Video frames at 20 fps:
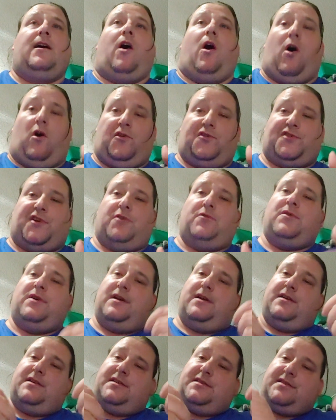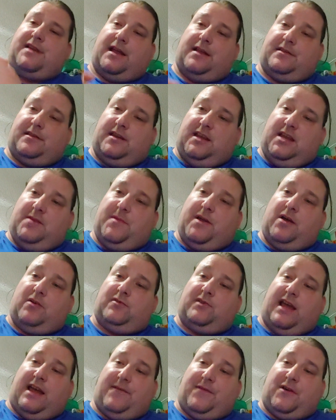Also, send an email
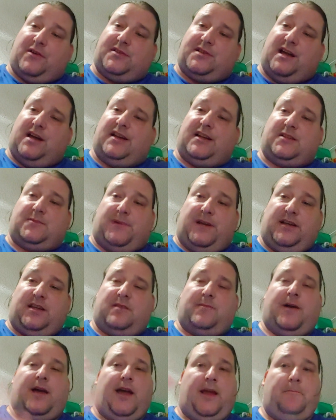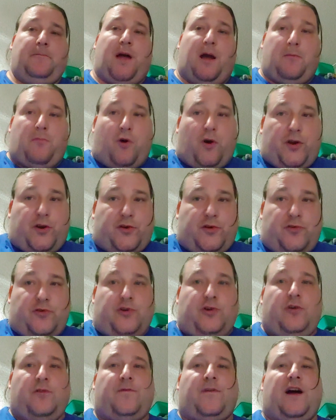to FLSun. Explain to them, hey, I bought your new
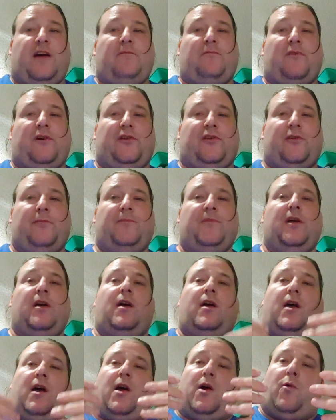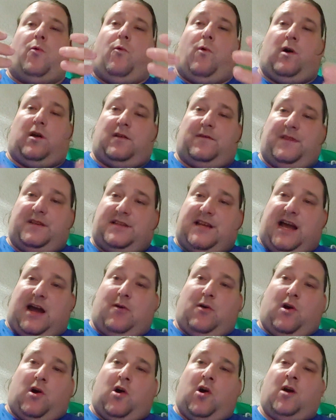Q5 printer. One of the
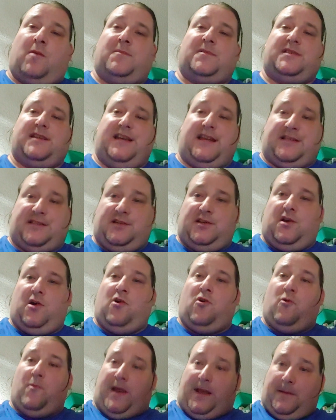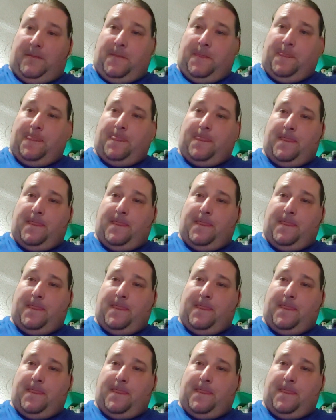tower arms isn't homing